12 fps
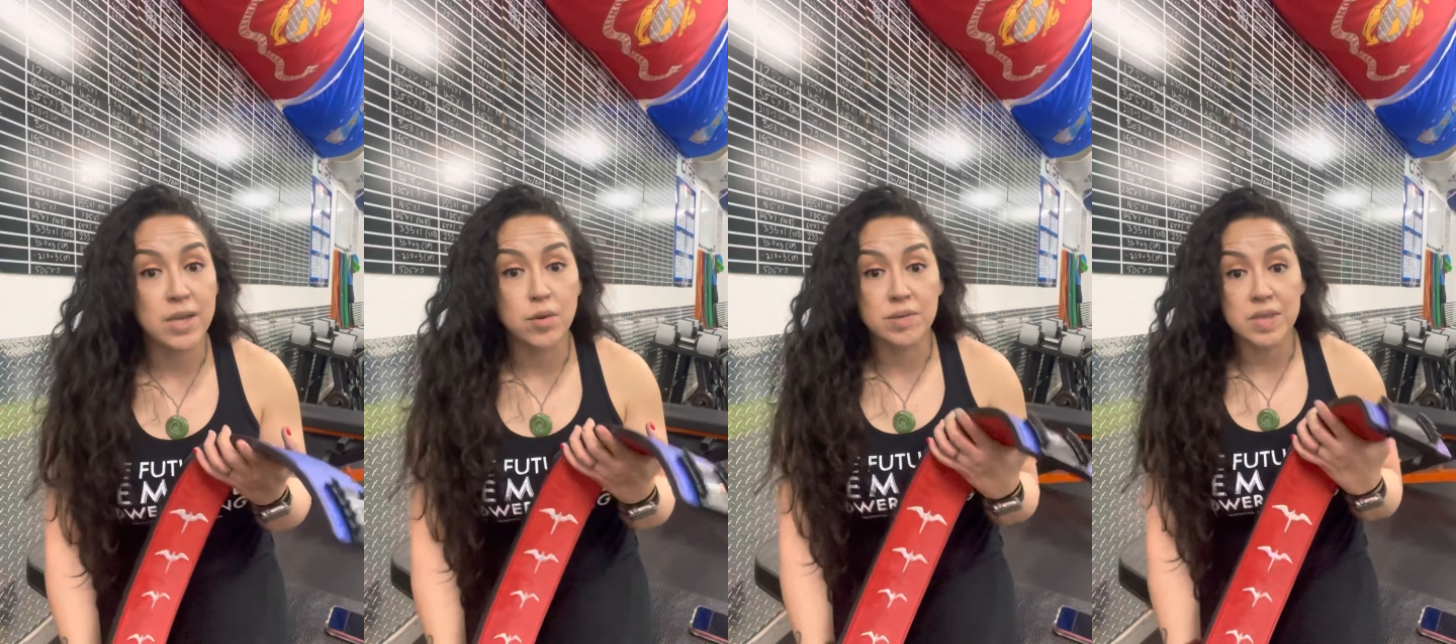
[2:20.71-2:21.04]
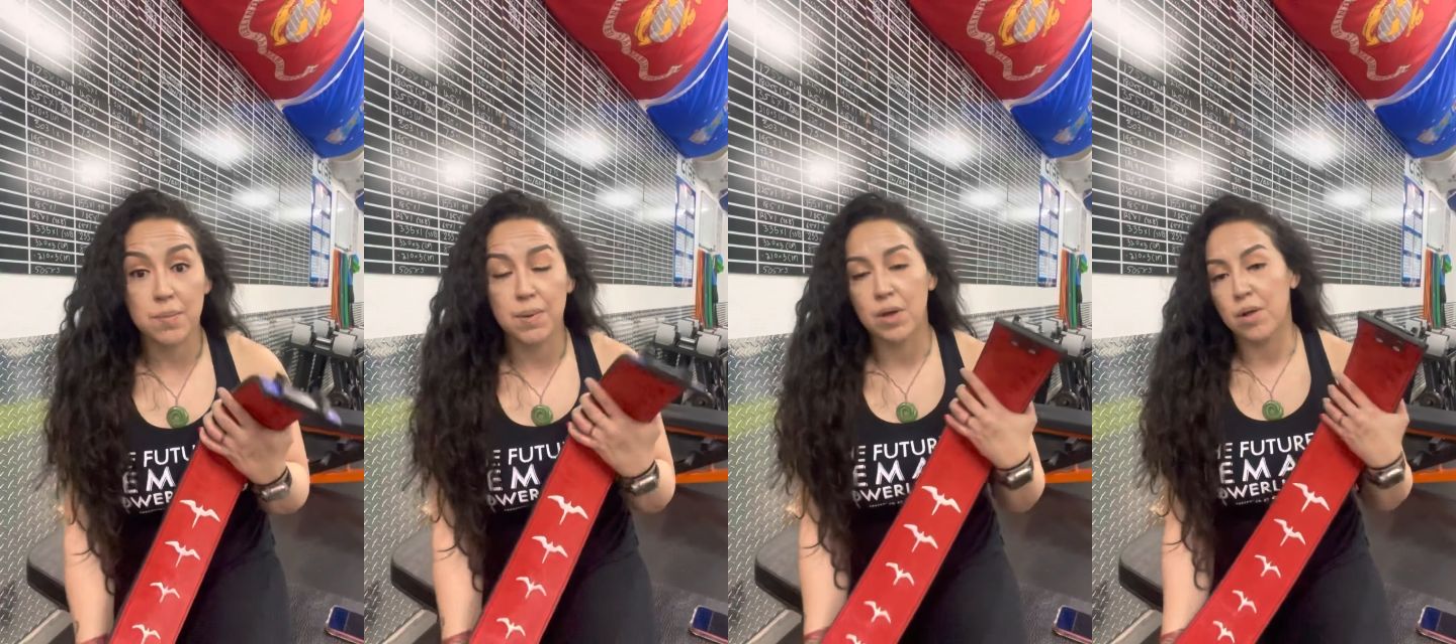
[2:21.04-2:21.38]

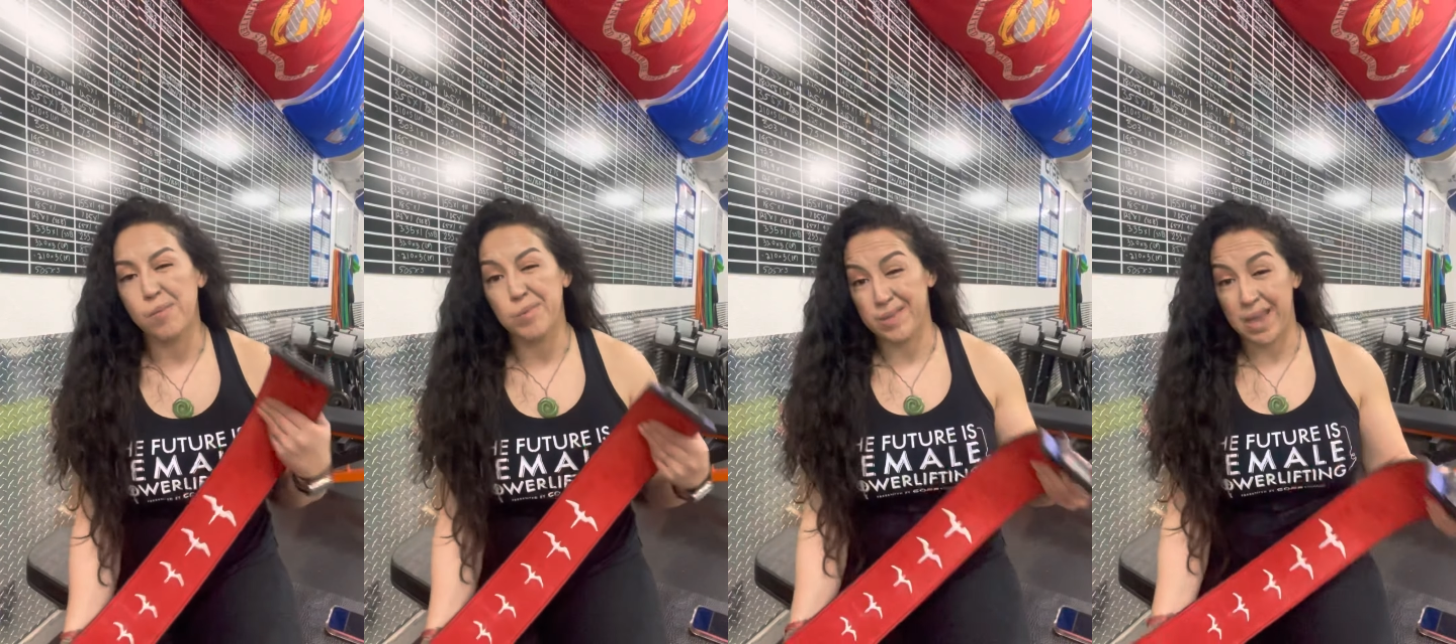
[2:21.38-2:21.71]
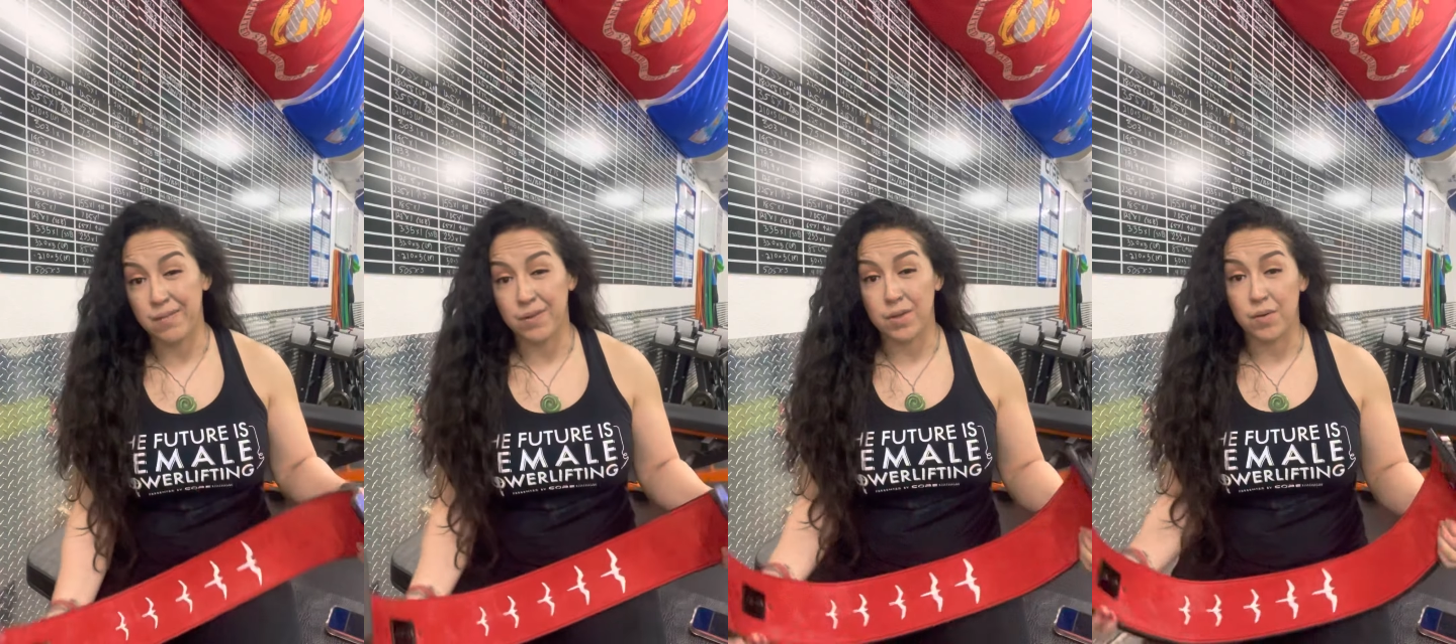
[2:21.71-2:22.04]
USAPL, almost
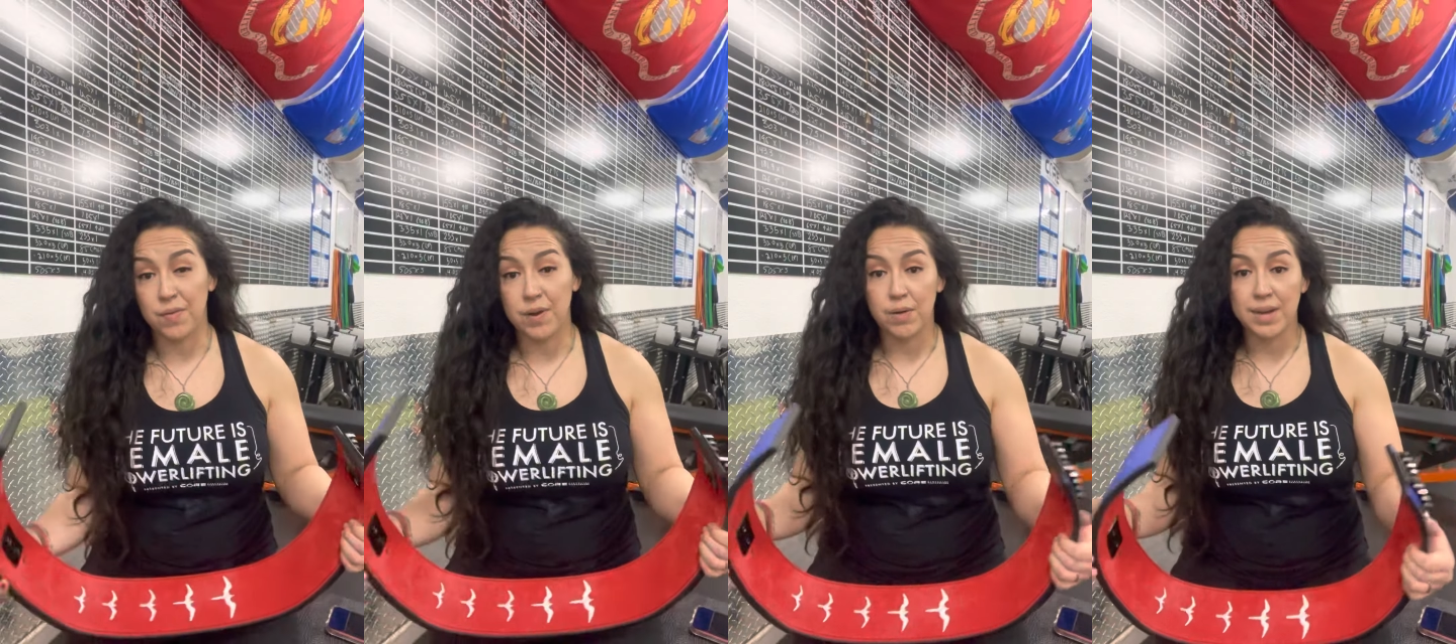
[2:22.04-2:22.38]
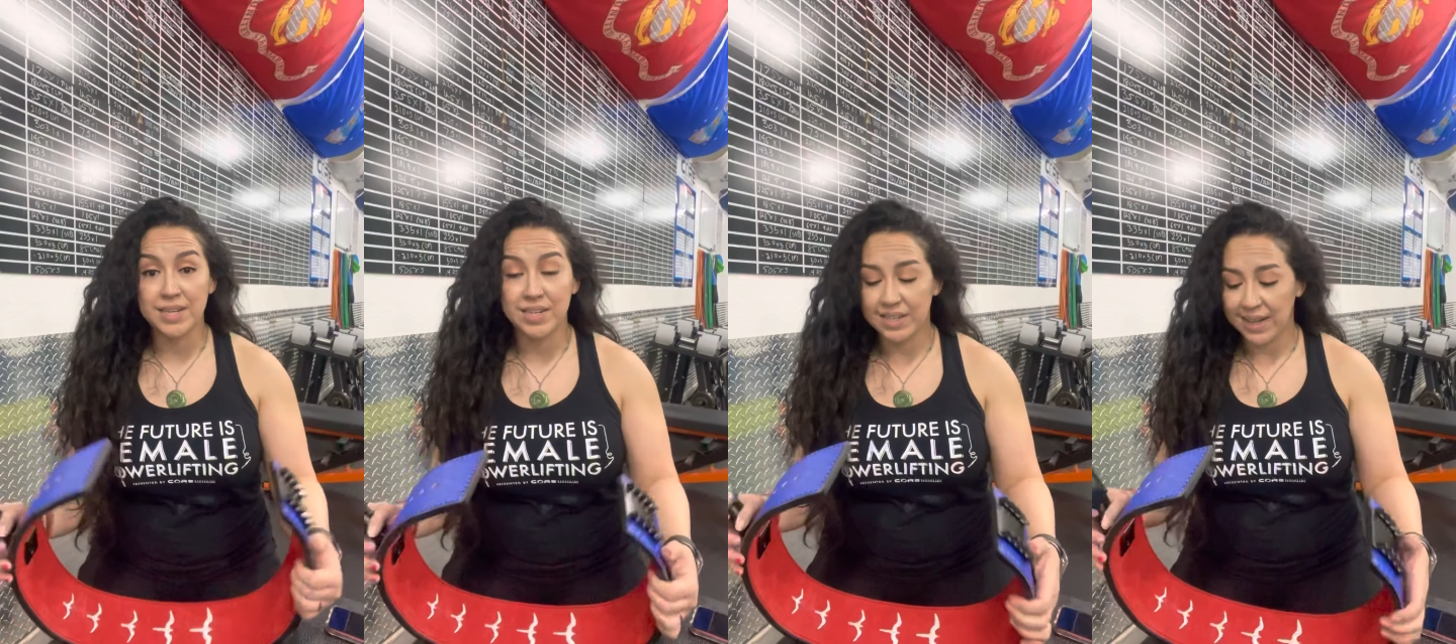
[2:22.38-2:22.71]
every other
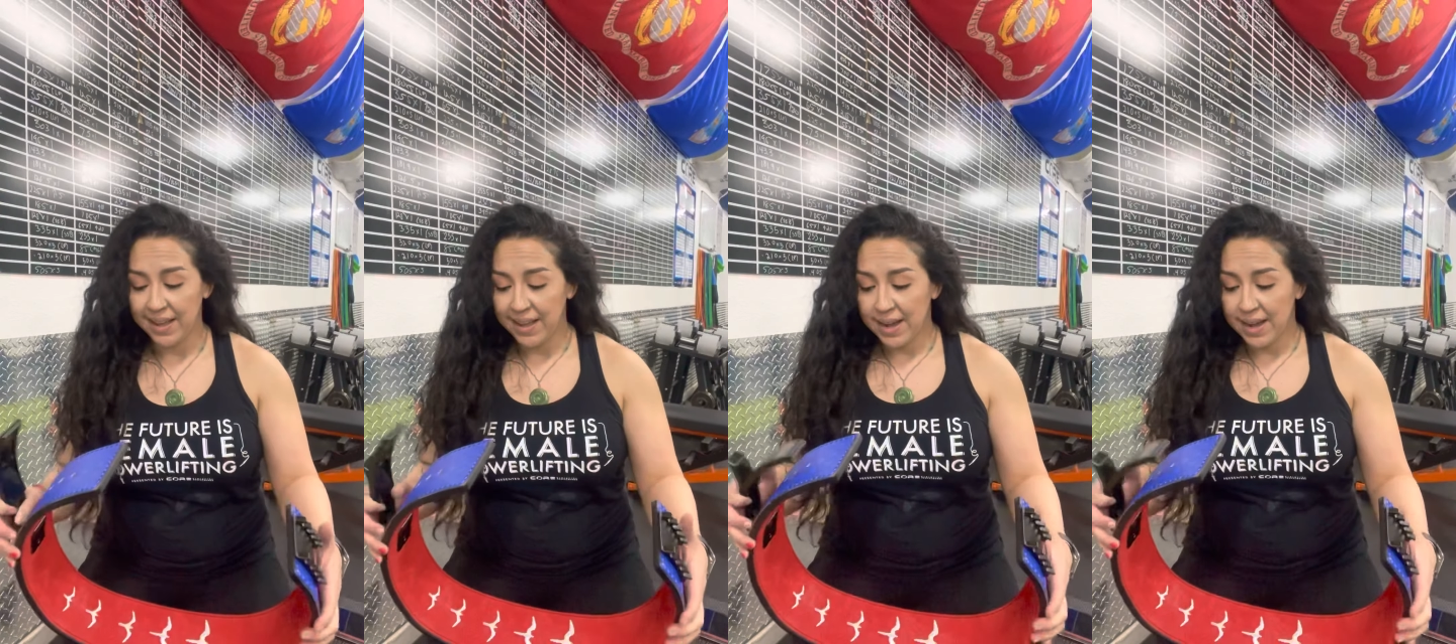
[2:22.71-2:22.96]
federation.